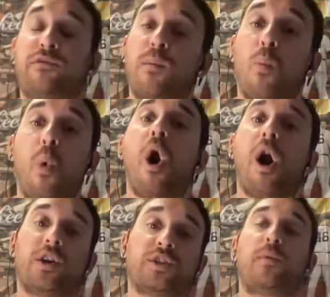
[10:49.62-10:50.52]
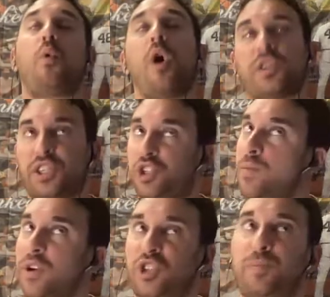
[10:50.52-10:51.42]
from Walls, but Walls has too
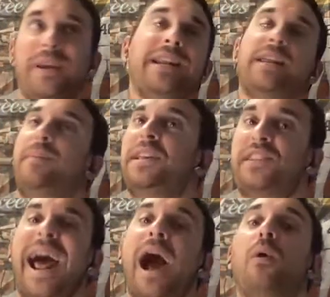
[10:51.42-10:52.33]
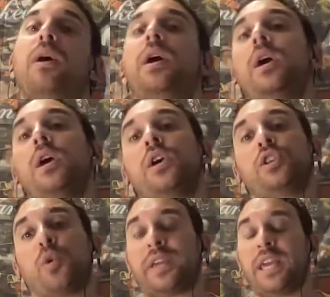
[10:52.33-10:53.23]
much speed and he beats it out.
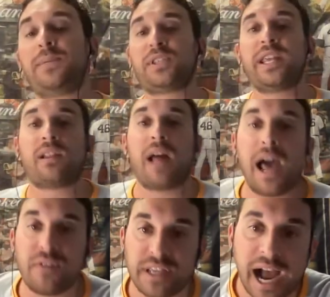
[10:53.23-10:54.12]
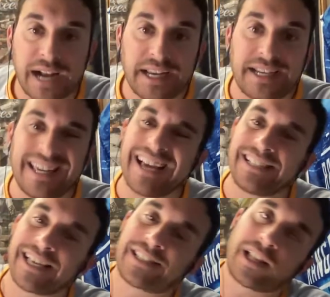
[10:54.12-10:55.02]
So it keeps sitting alive, and Yandy
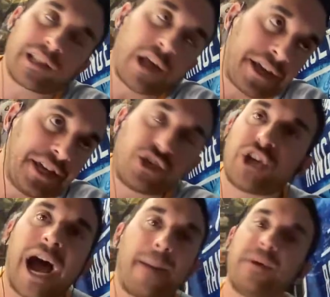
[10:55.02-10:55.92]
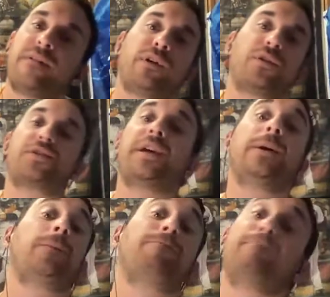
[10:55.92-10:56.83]
Diaz gets a lucky chop infield
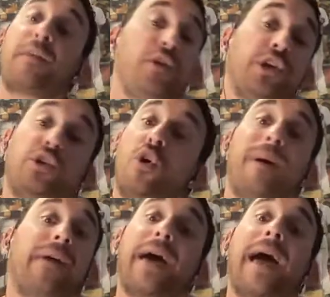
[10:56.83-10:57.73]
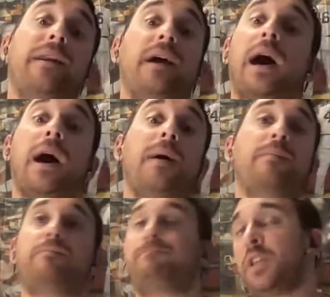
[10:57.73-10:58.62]
single. Nothing you can do about that.
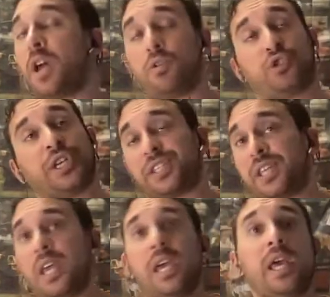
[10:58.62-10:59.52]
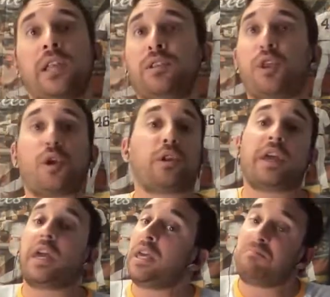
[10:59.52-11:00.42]
Just
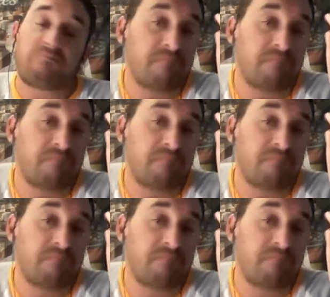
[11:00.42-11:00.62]
literally,